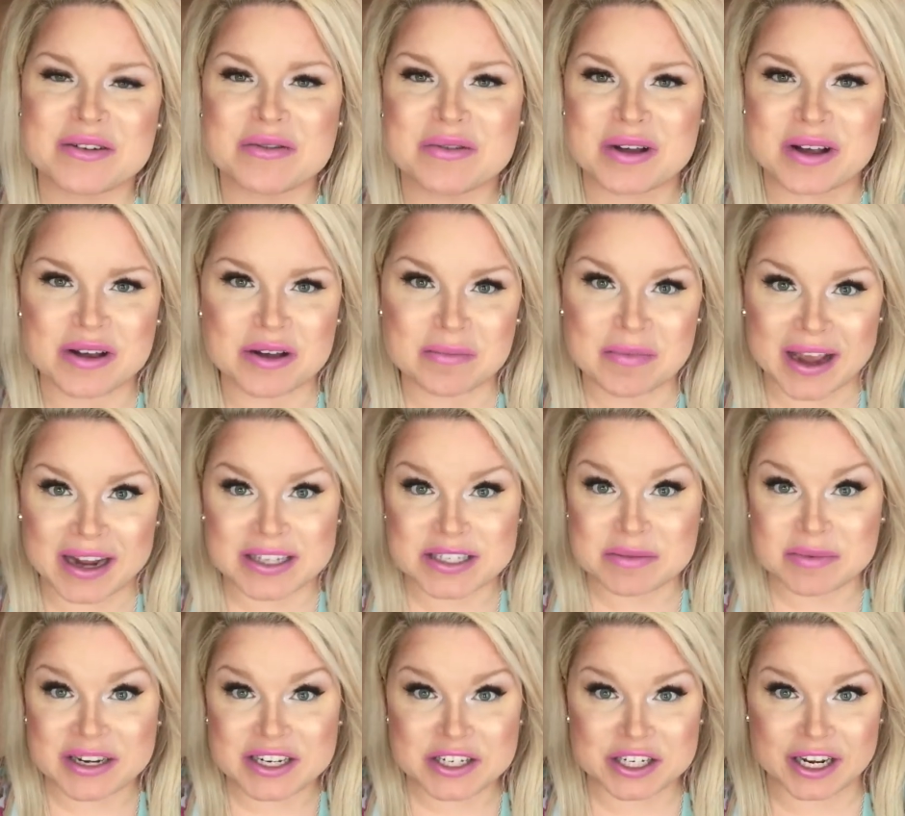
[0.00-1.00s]
Welcome back
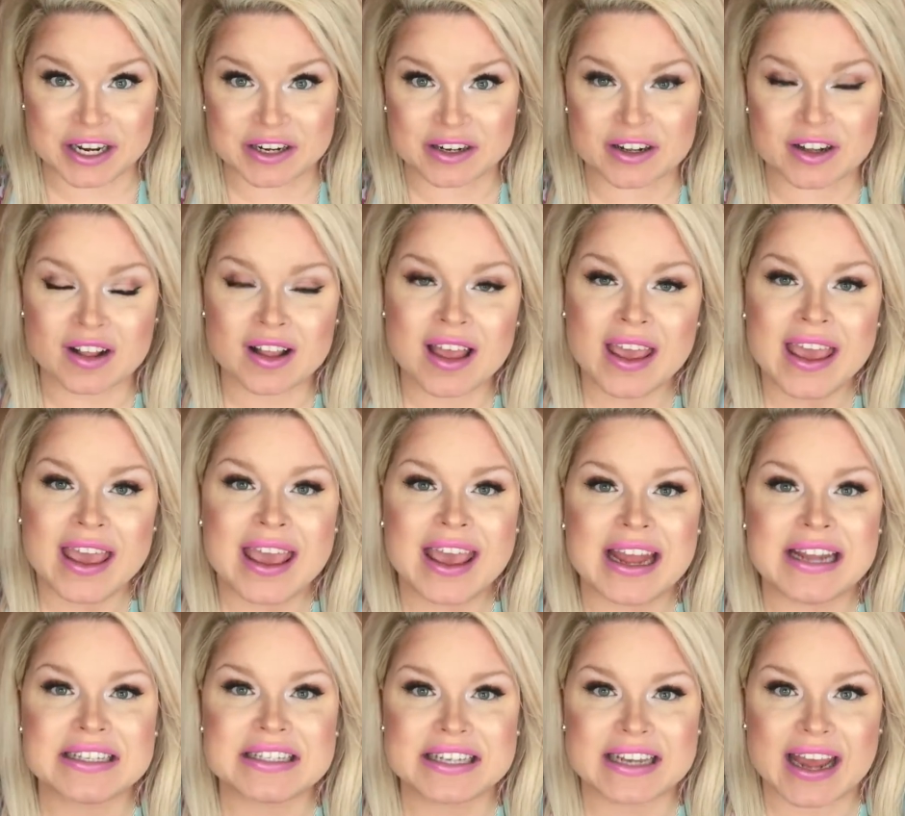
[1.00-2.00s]
to my channel.
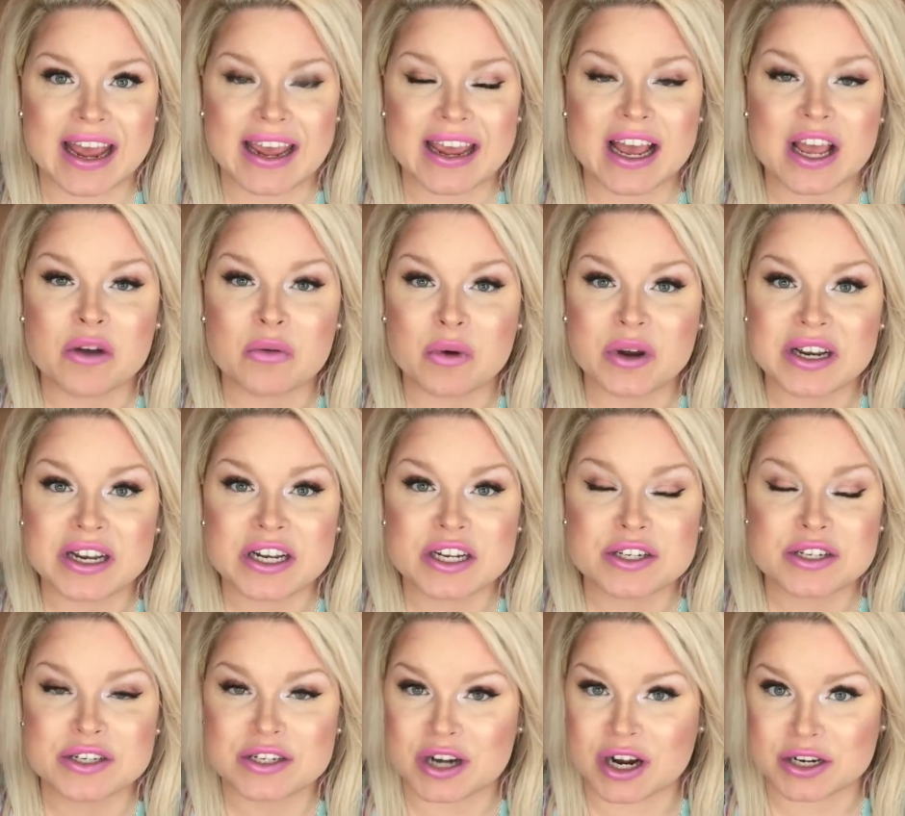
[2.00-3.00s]
And today I wanted
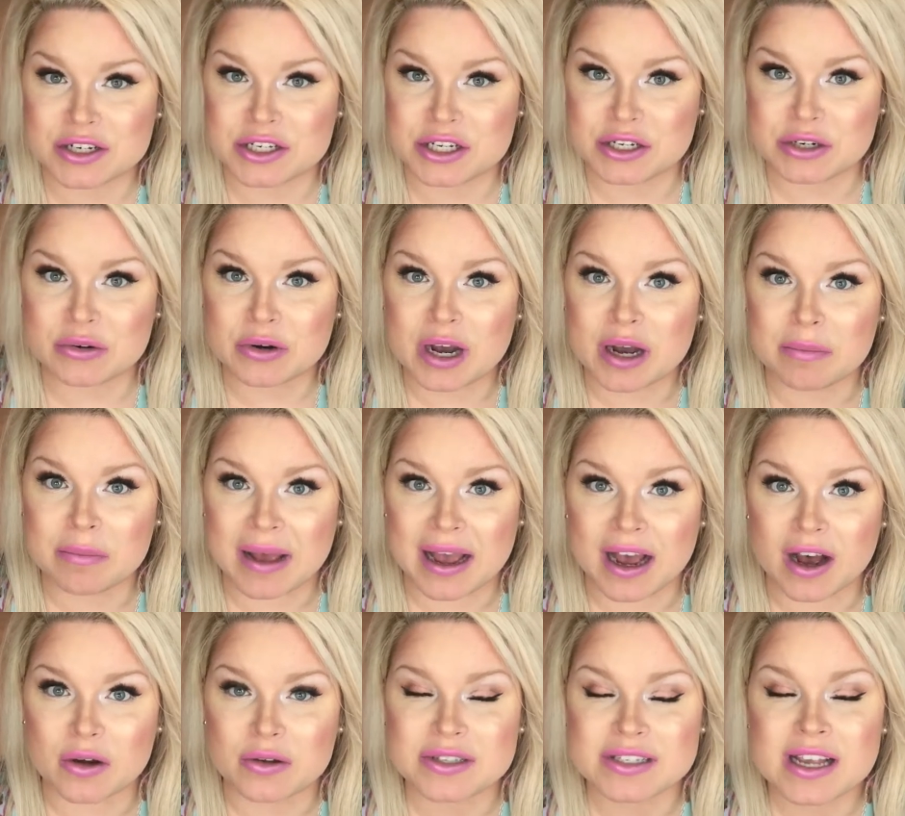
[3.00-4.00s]
to talk to you
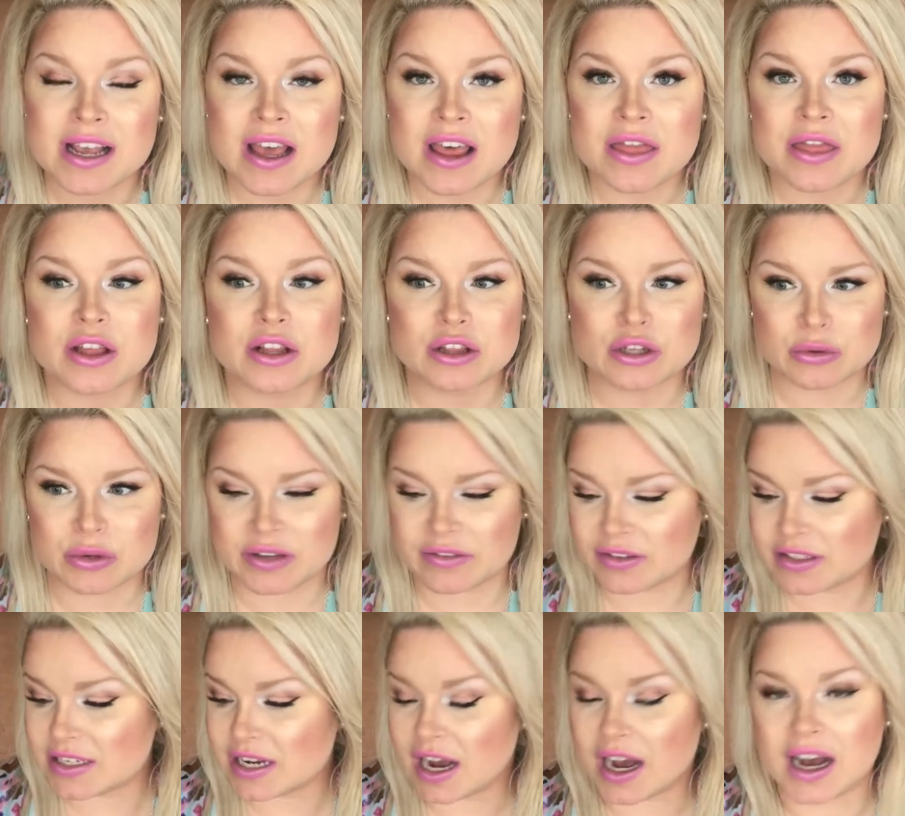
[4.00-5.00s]
about the Louis
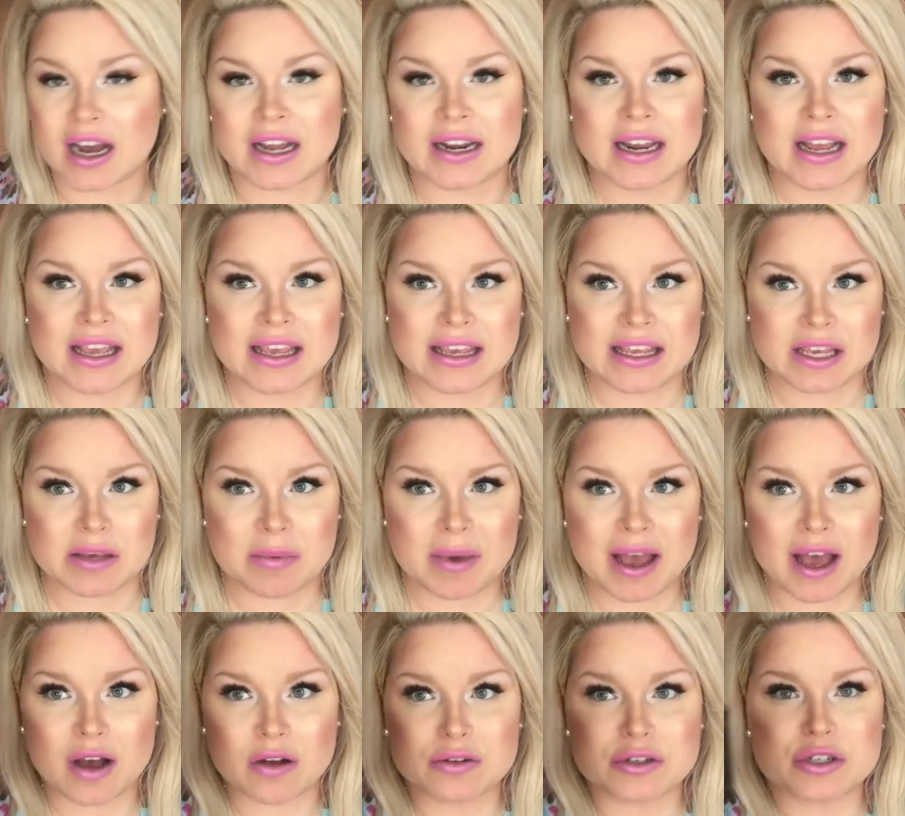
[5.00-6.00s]
Vuitton key
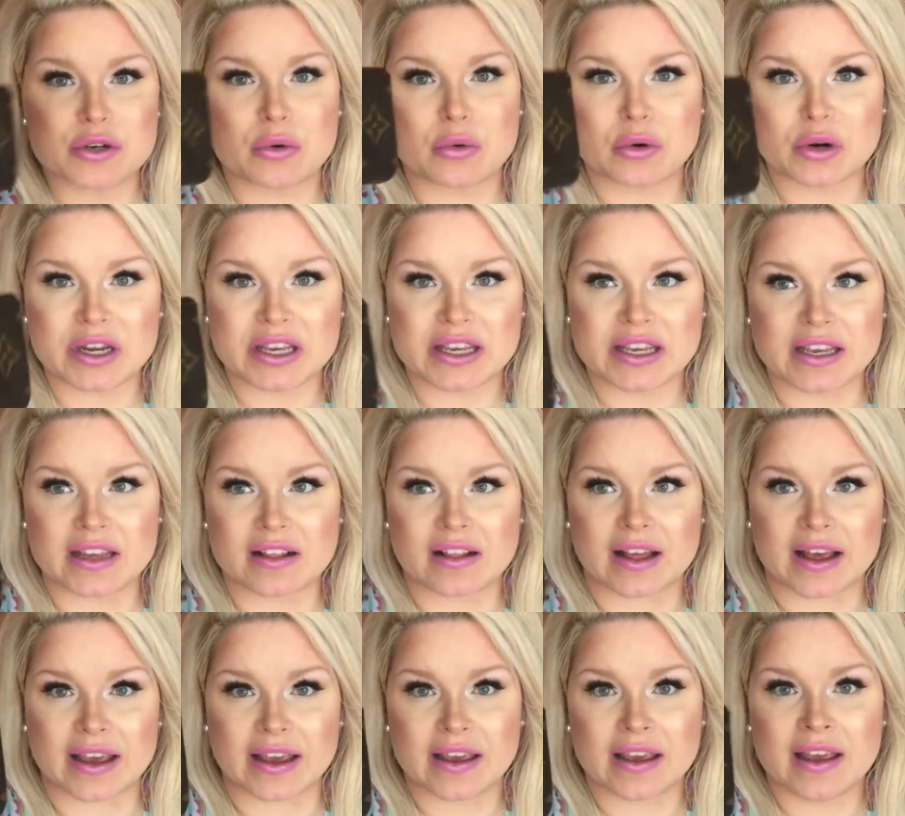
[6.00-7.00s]
pouch or key
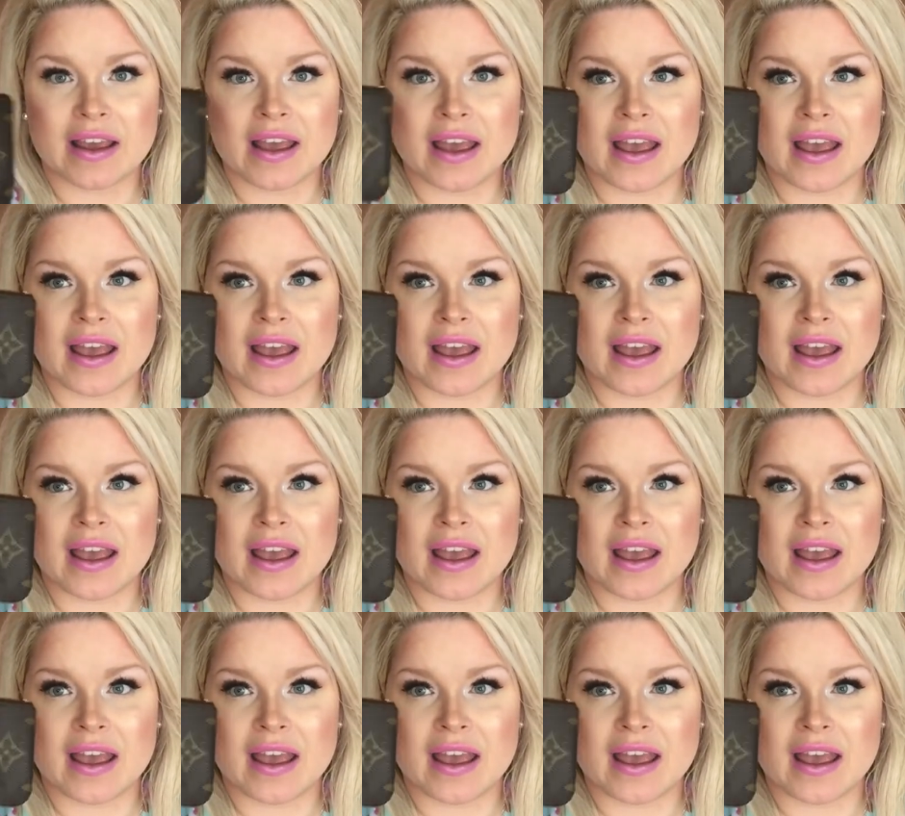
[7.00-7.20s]
cles.